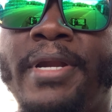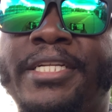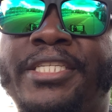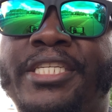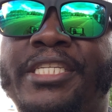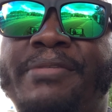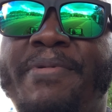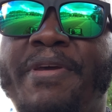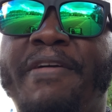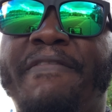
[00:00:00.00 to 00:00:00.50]
I
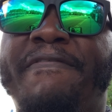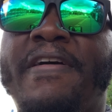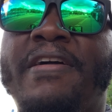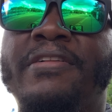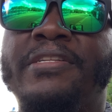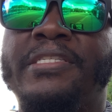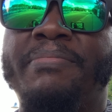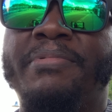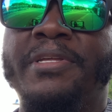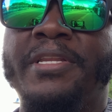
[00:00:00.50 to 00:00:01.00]
just may have
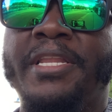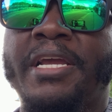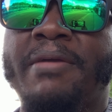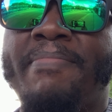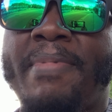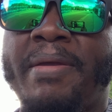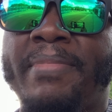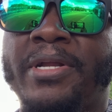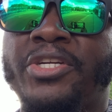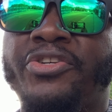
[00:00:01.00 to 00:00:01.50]
found something that can
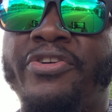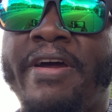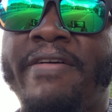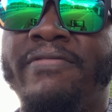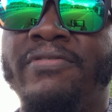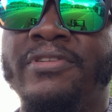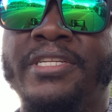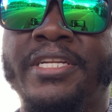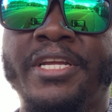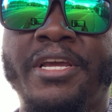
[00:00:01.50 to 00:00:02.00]
make my
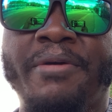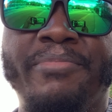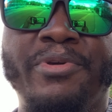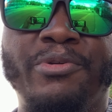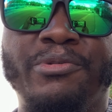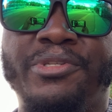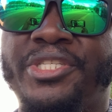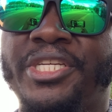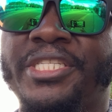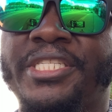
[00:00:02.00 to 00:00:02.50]
travels and
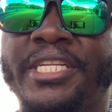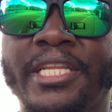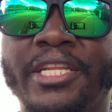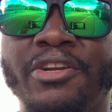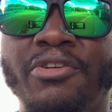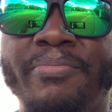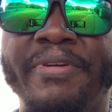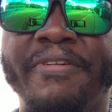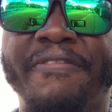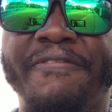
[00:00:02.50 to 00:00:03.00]
commutes just a
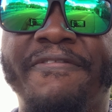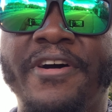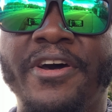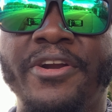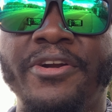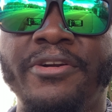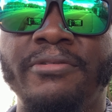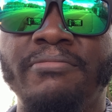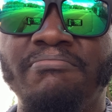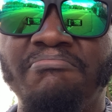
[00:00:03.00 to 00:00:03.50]
little bit
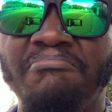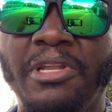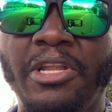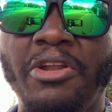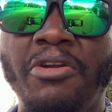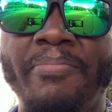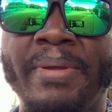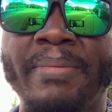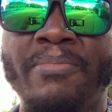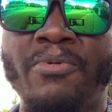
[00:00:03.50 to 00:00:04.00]
funner, a
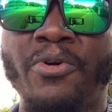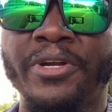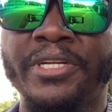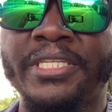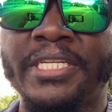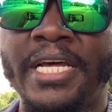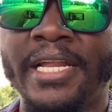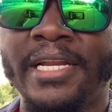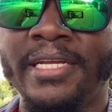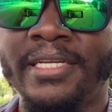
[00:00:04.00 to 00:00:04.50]
little bit more
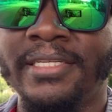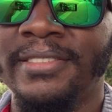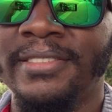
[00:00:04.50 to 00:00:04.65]
exciting.